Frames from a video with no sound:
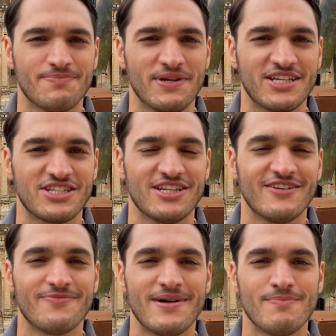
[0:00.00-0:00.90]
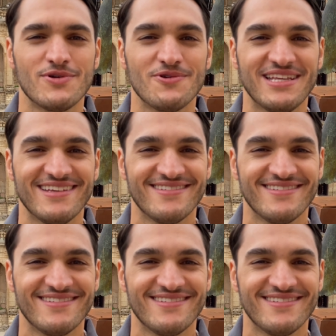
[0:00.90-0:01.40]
depiction of my booty.